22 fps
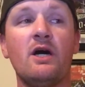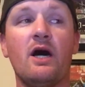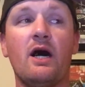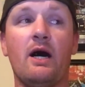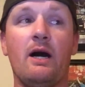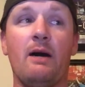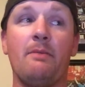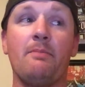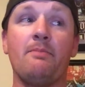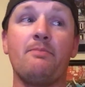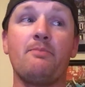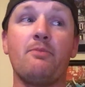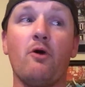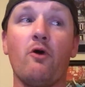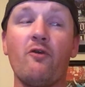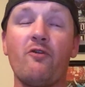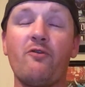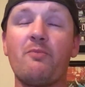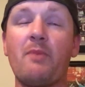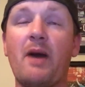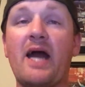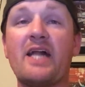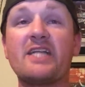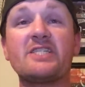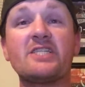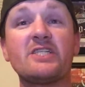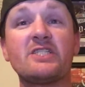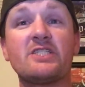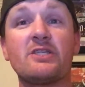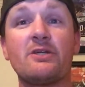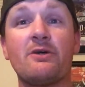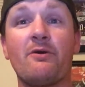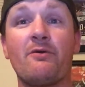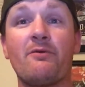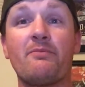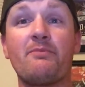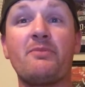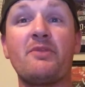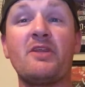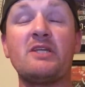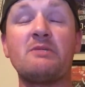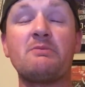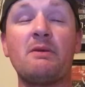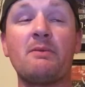Um, both matches, you know,
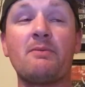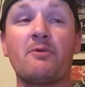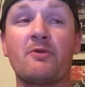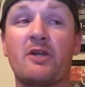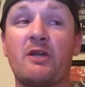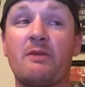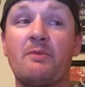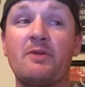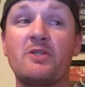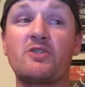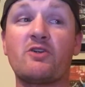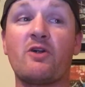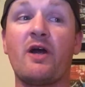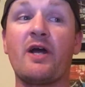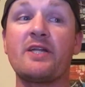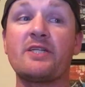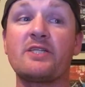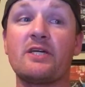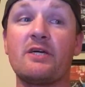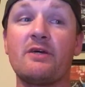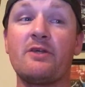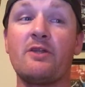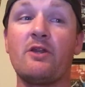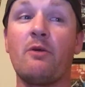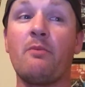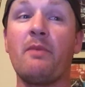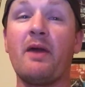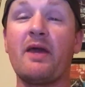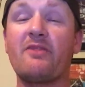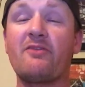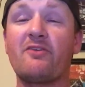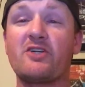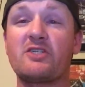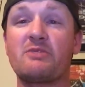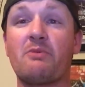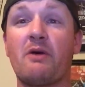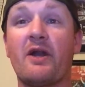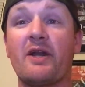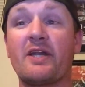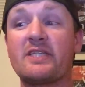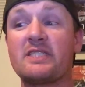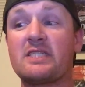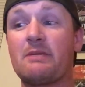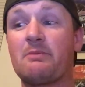these people are going to be trying to, you know, make their
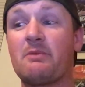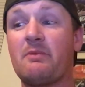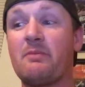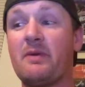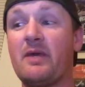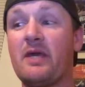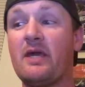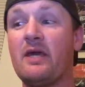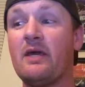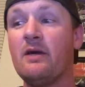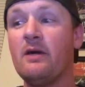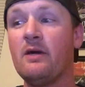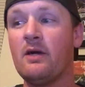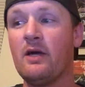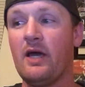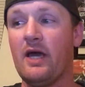spot in WWE